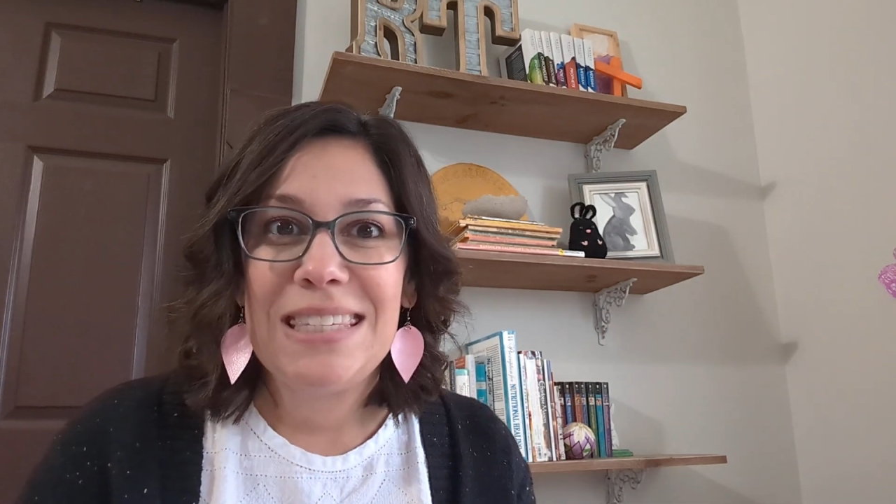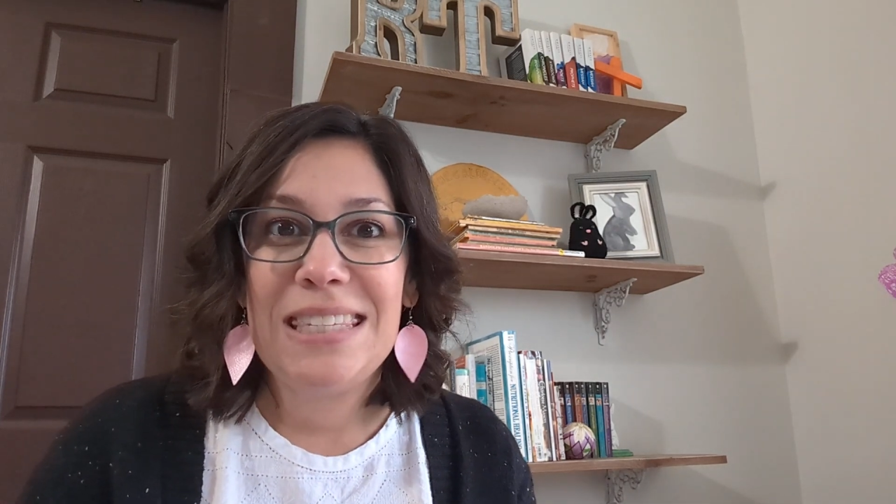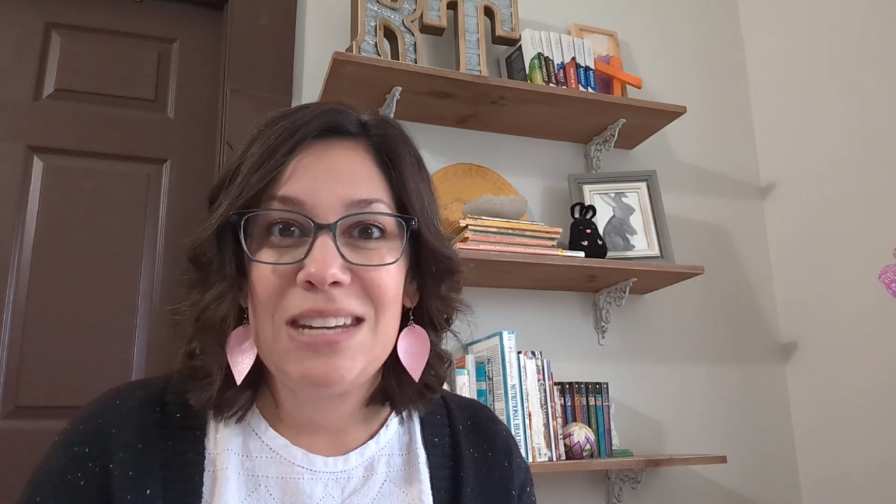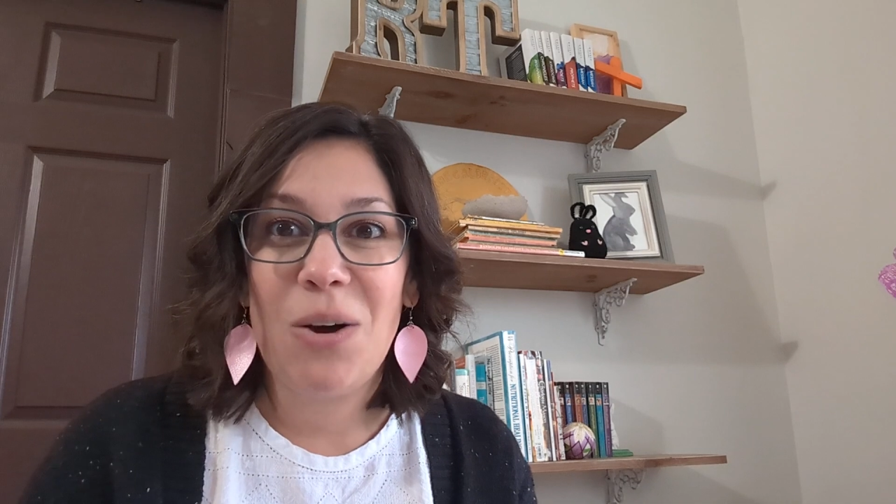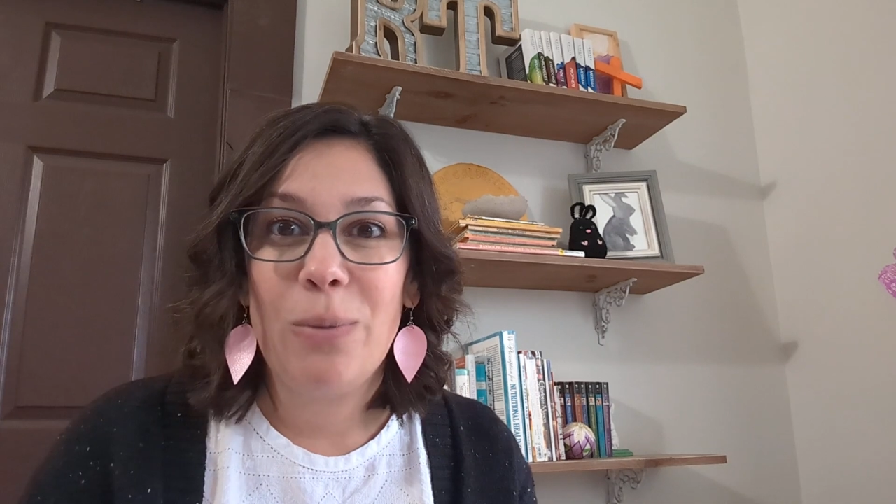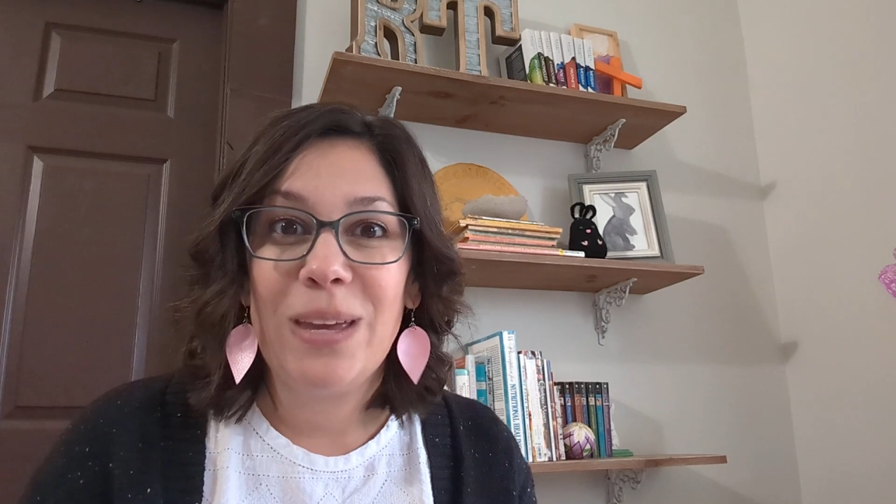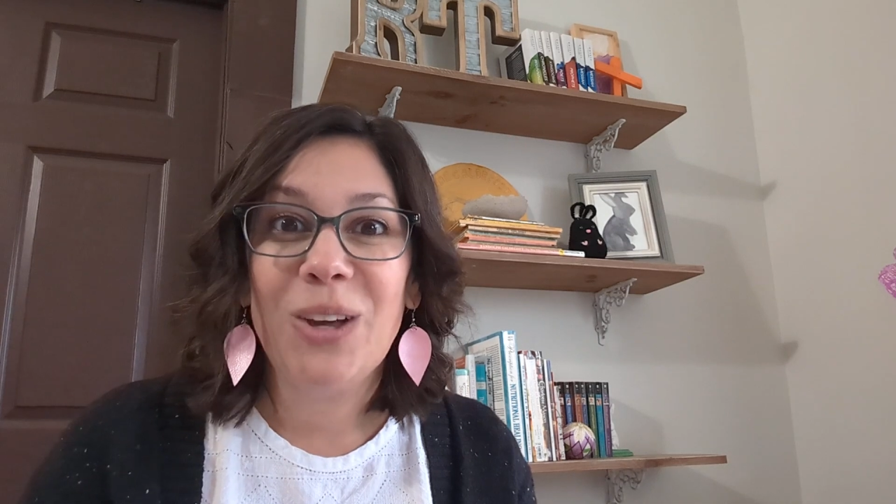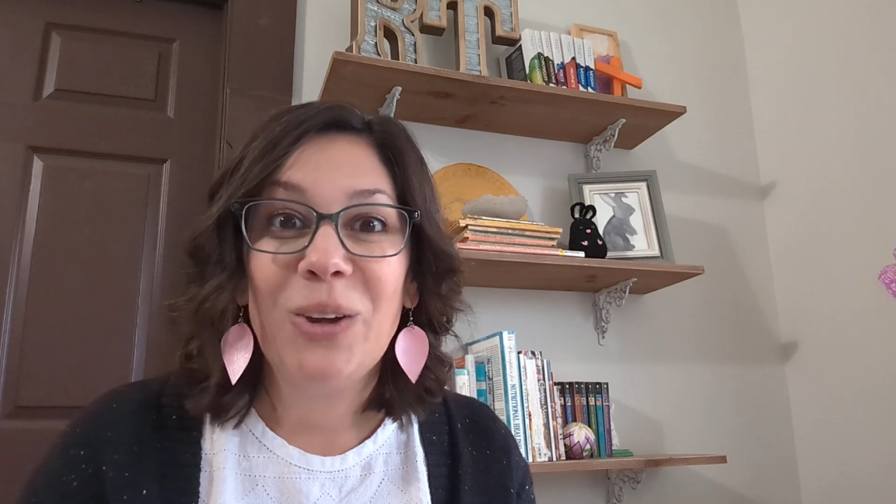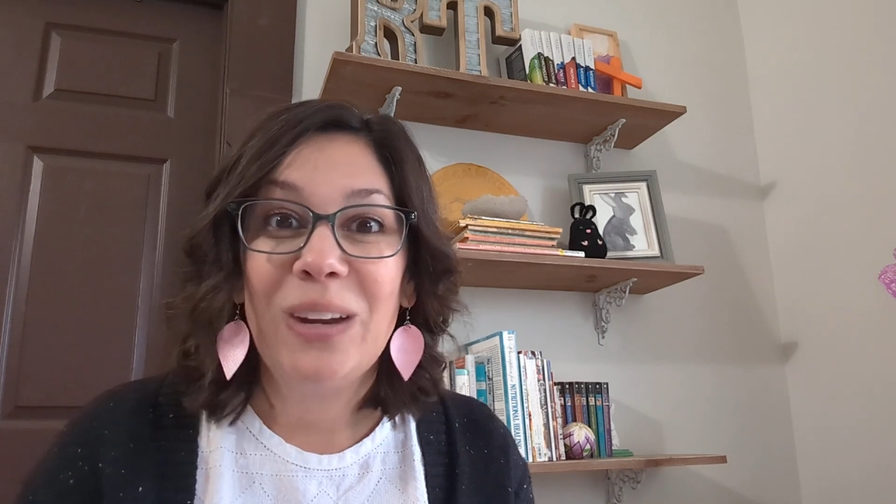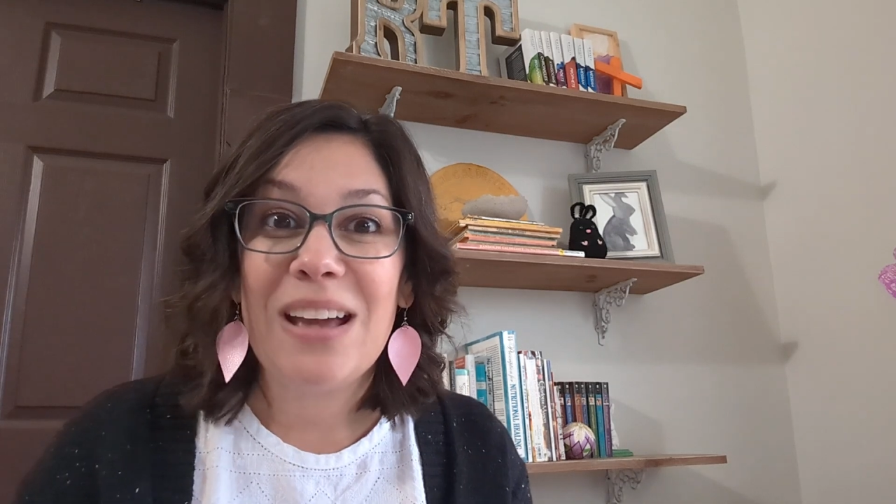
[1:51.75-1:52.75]
still be
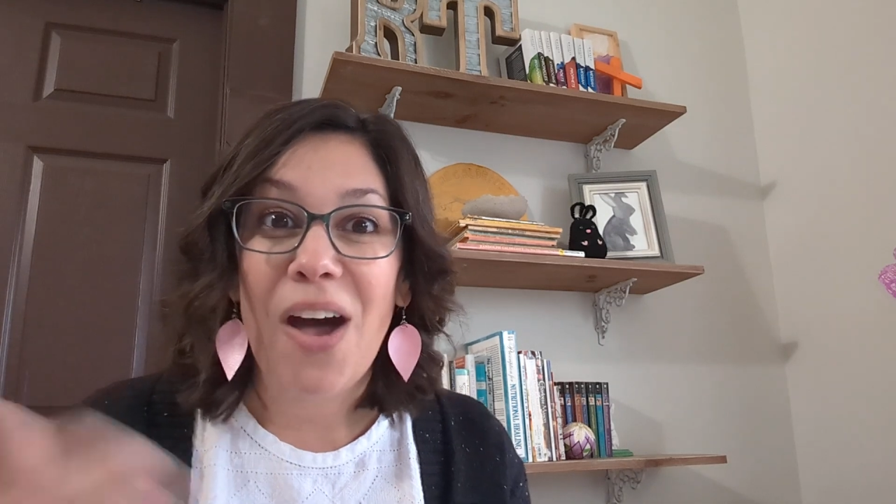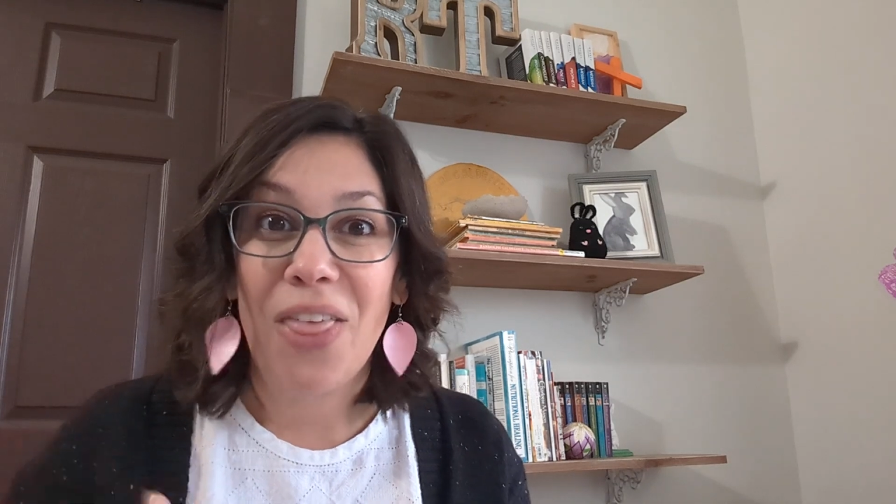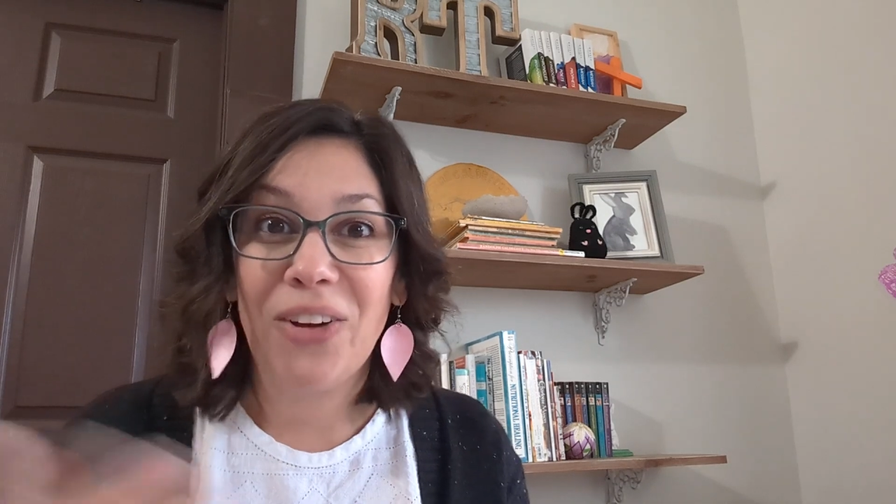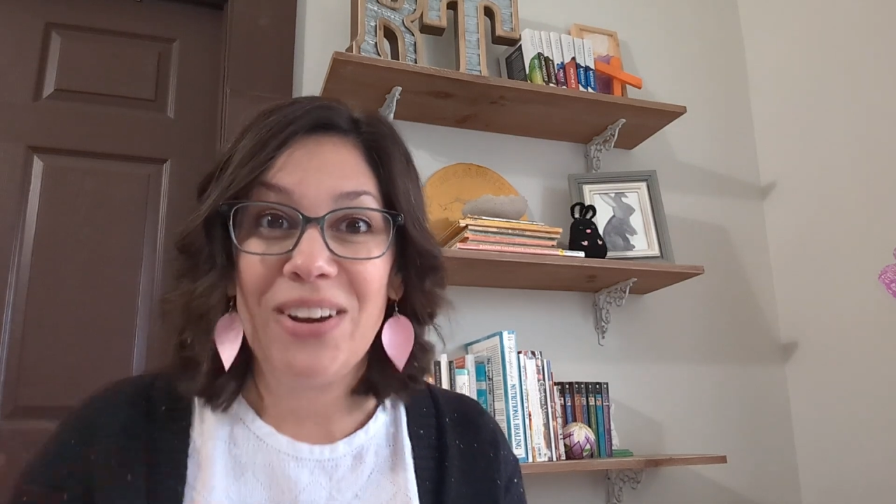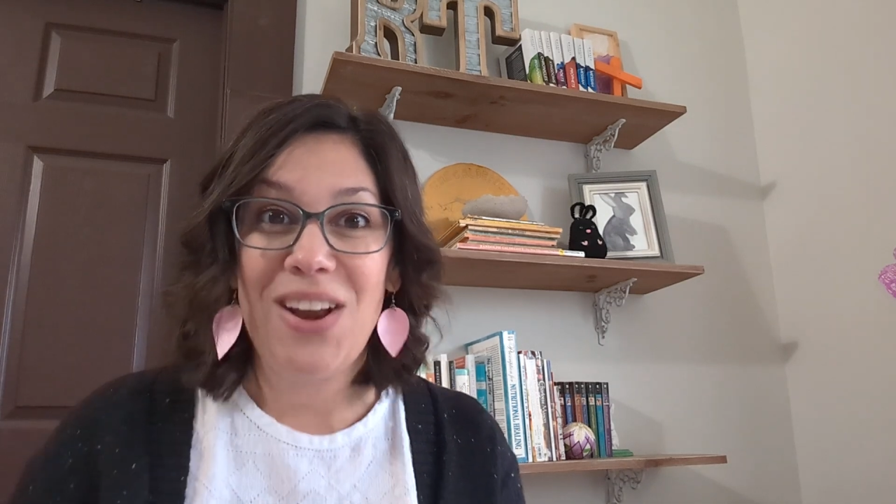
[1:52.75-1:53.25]
including other